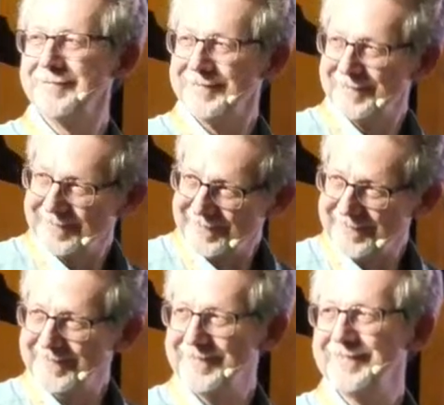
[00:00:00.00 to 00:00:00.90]
it might be a
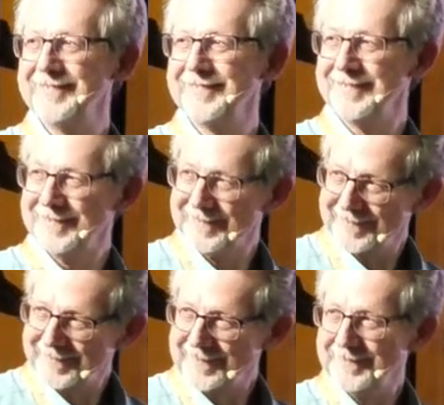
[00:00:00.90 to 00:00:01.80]
Pyrrhic
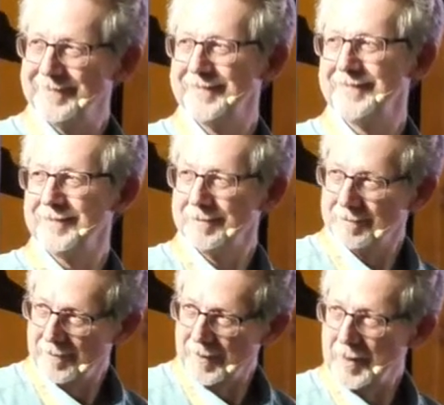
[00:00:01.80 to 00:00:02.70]
victory. It might have been a
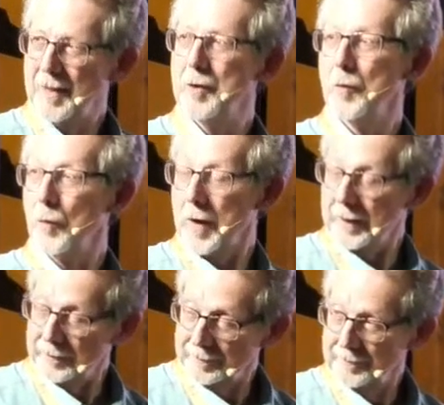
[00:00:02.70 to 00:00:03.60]
Pyrrhic
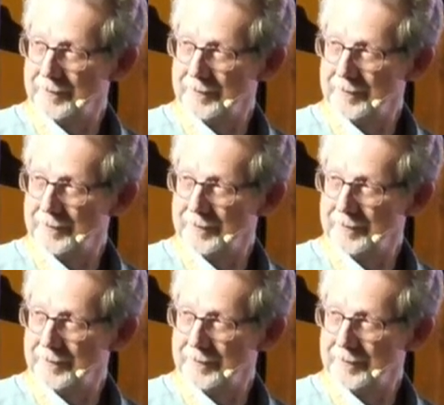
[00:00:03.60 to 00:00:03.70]
victory.